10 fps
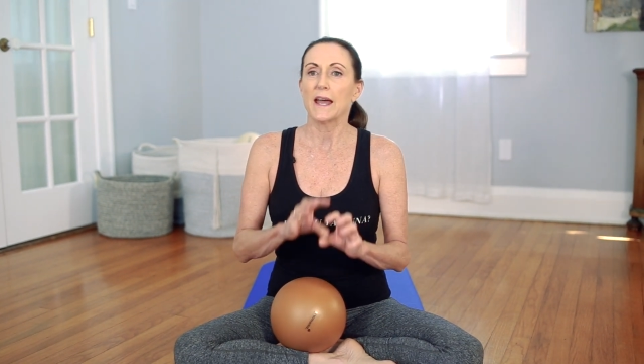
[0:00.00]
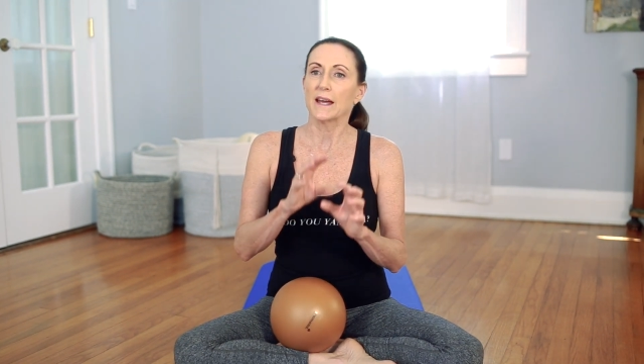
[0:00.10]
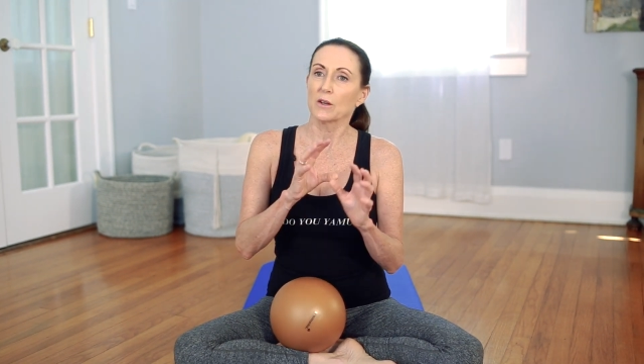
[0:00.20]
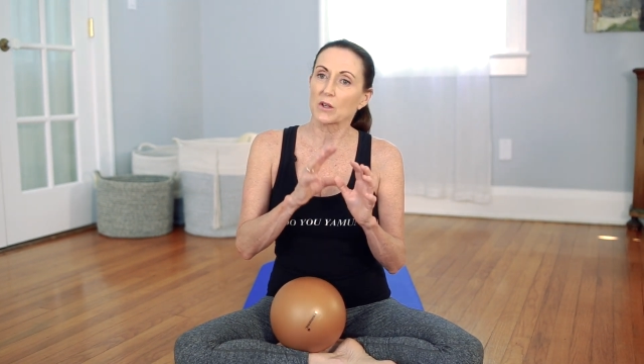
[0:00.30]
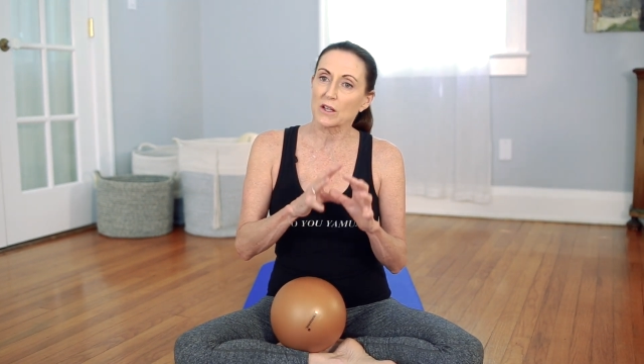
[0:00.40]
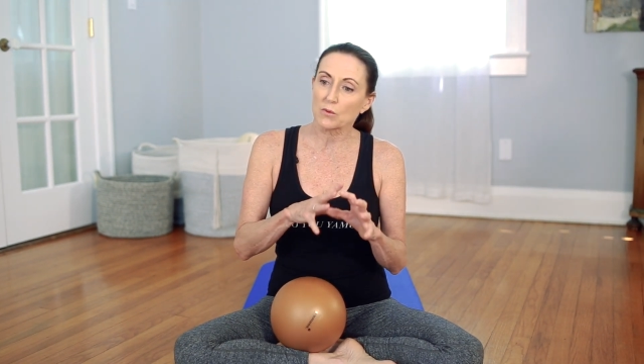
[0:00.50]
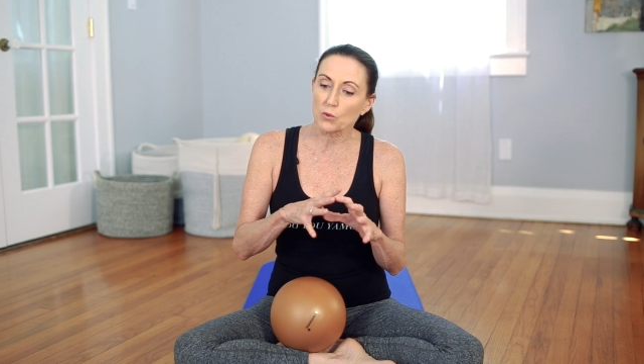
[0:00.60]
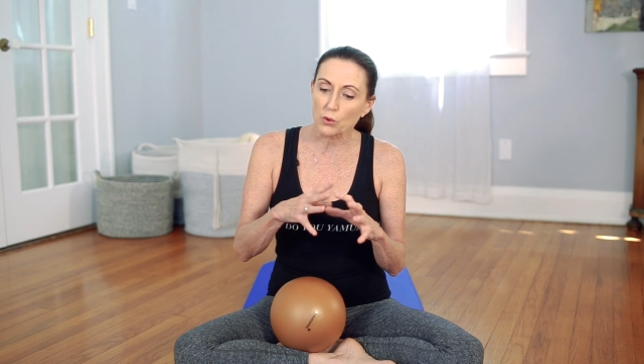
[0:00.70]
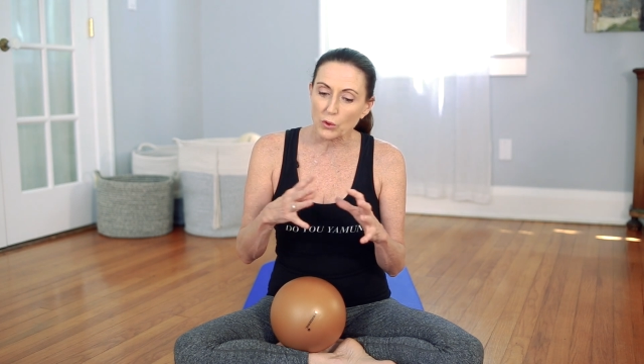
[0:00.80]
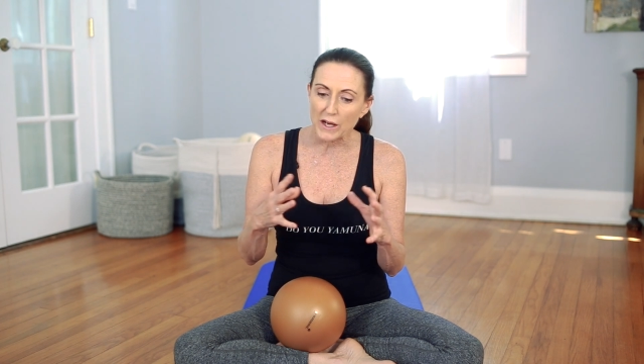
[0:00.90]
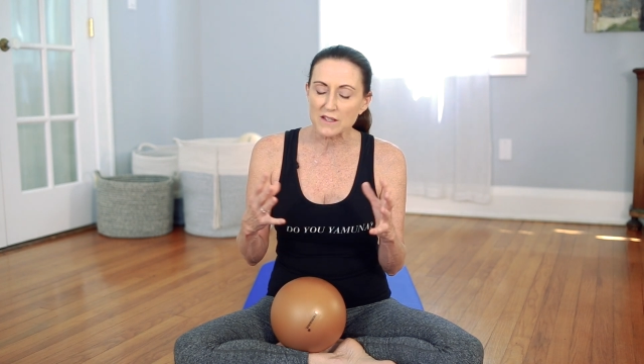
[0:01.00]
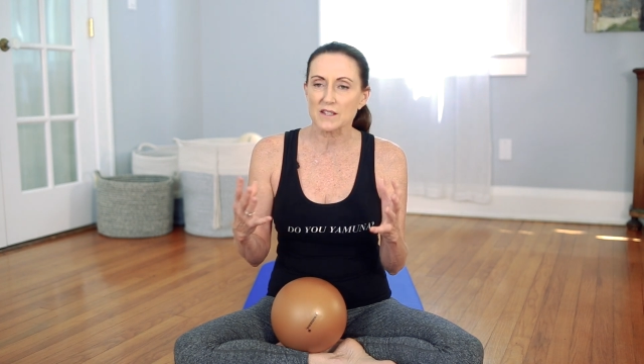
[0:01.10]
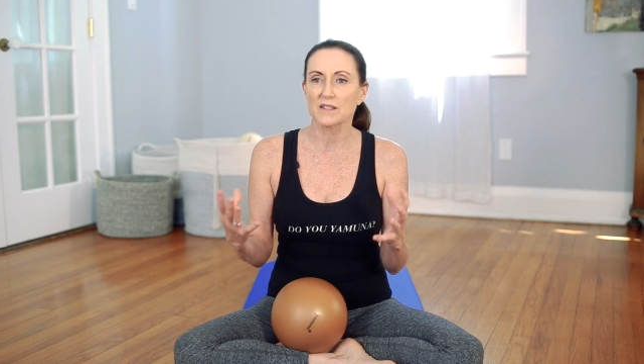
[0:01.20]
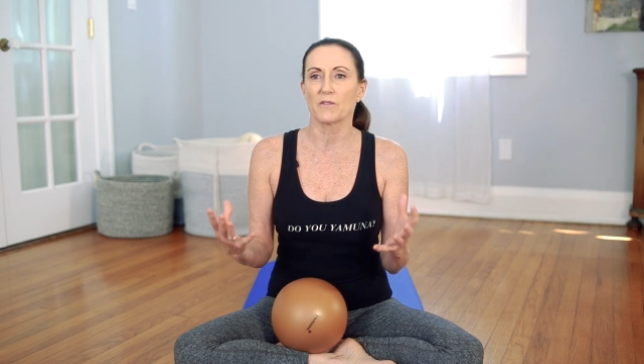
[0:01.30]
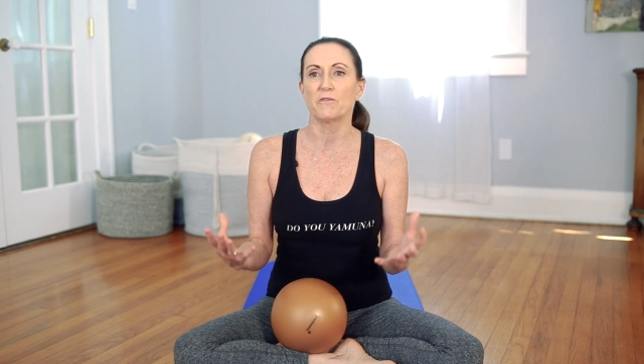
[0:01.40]
and it creates
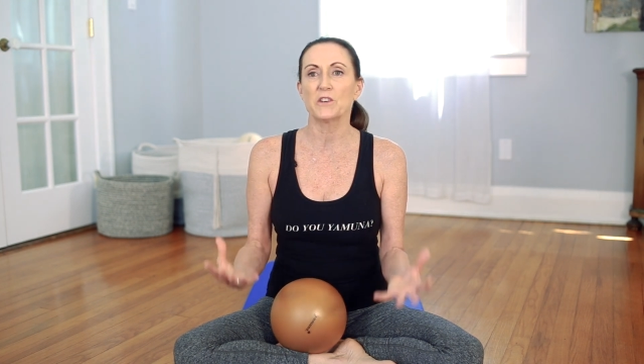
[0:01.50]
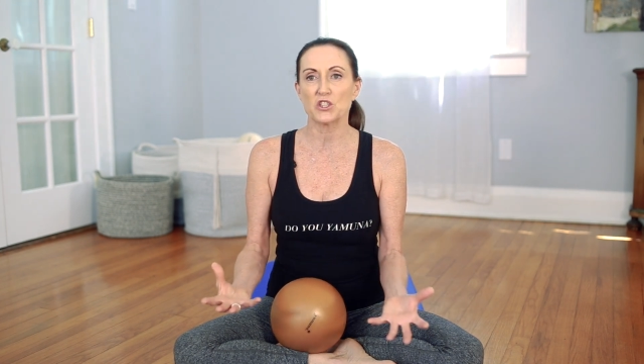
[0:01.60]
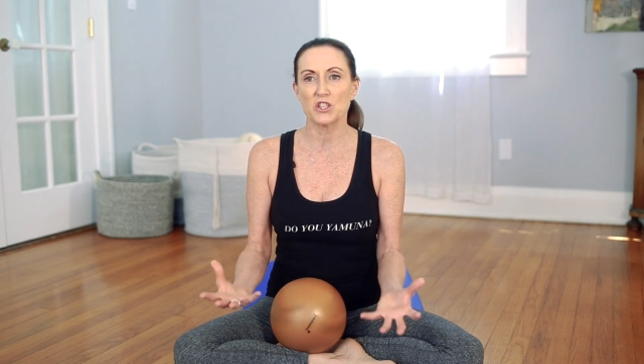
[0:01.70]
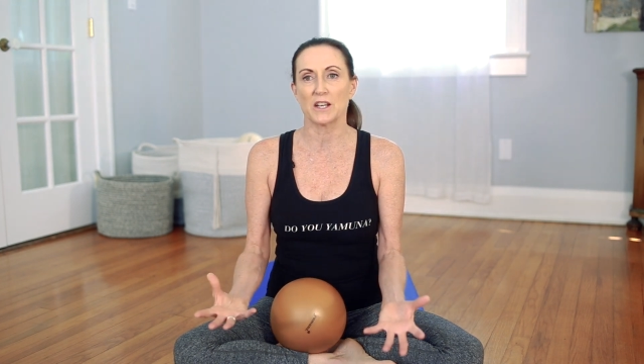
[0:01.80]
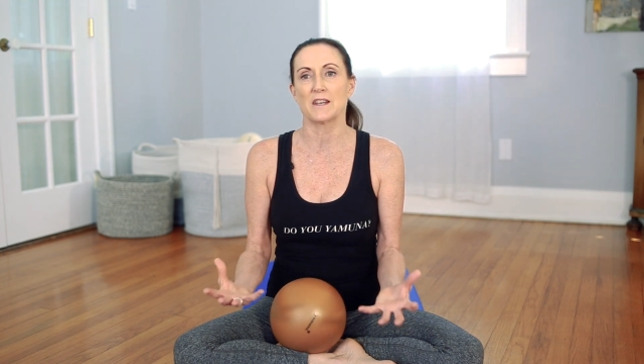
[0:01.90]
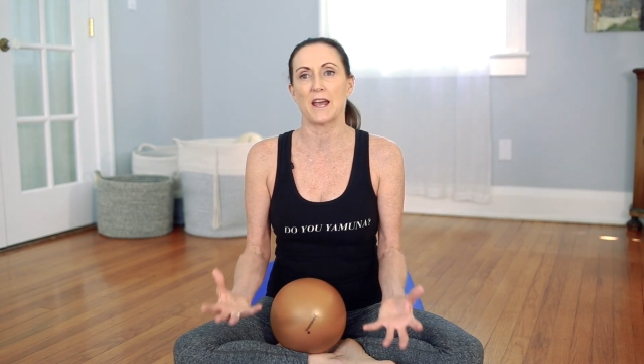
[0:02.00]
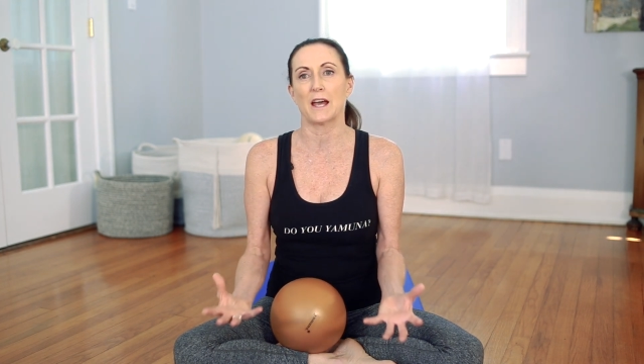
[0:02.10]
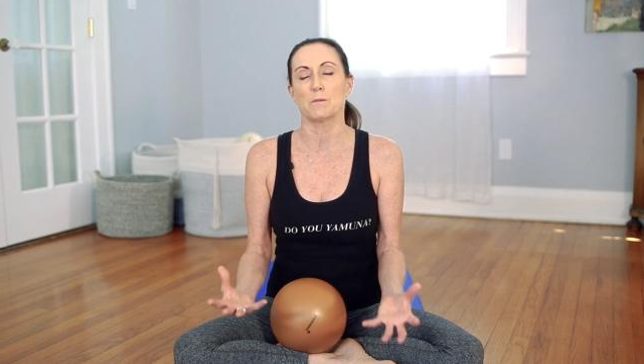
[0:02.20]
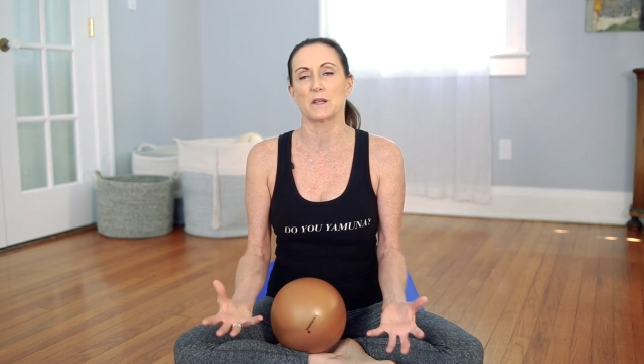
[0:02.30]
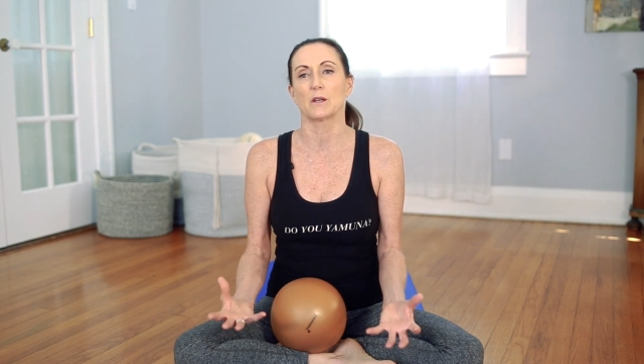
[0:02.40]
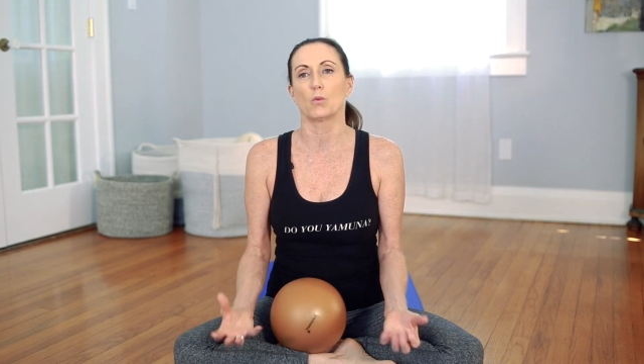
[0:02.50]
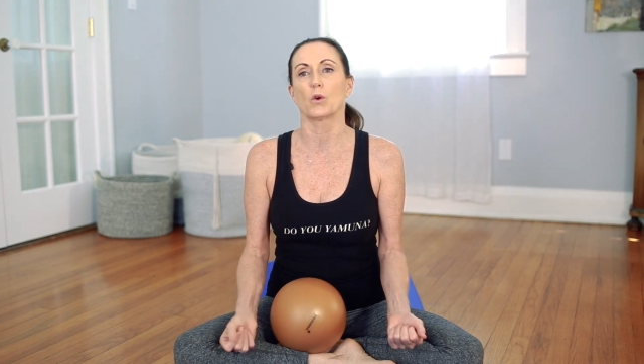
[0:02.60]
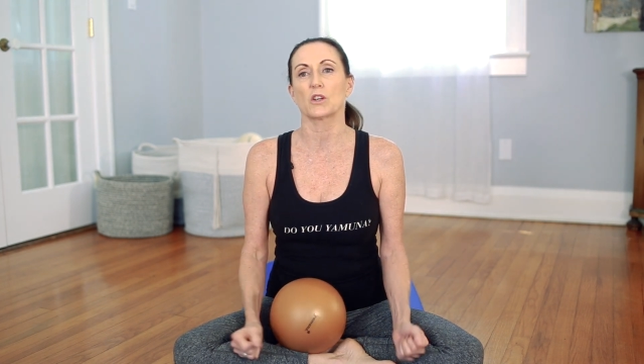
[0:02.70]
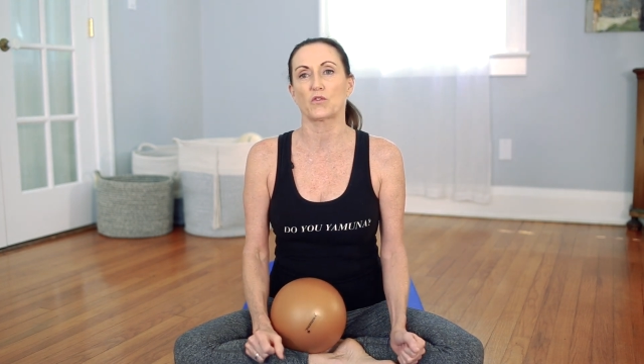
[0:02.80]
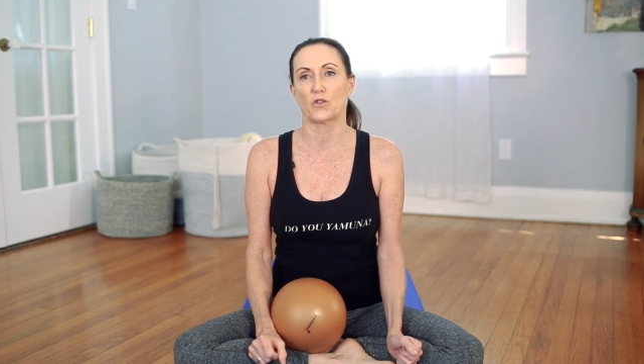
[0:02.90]
this efficient anatomy that
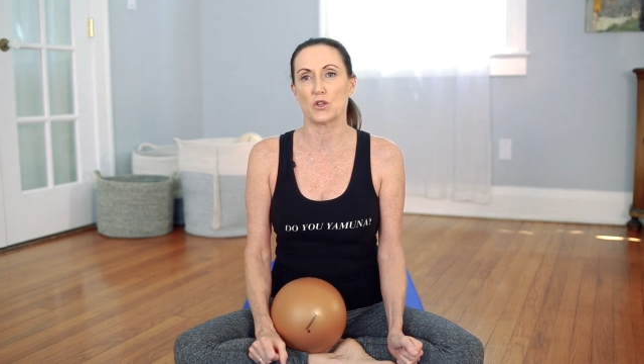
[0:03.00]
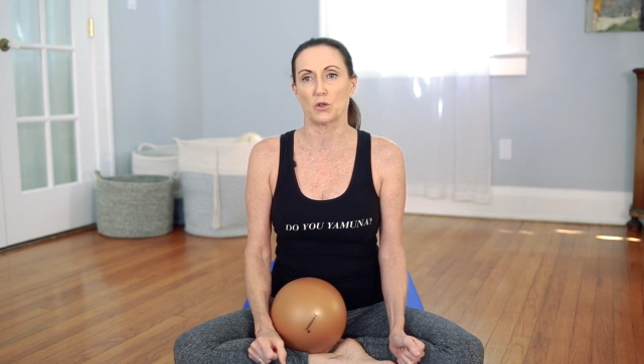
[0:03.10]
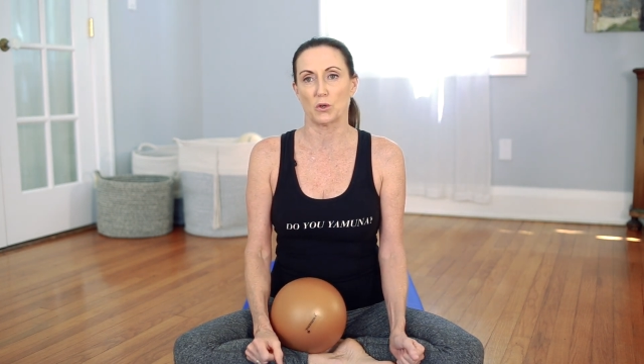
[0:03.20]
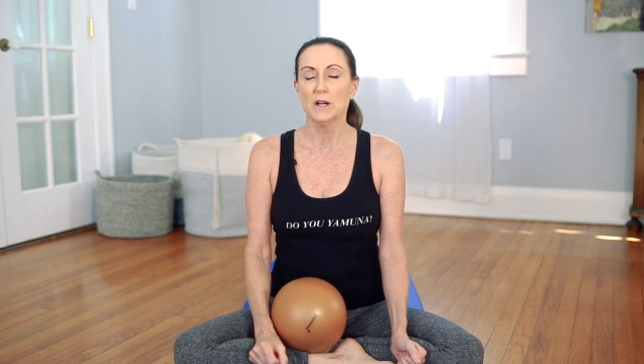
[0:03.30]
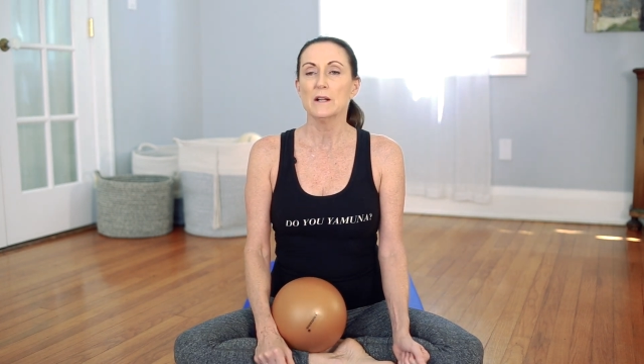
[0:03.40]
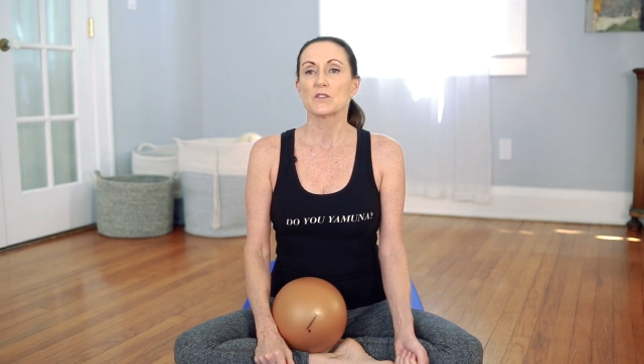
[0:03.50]
works for you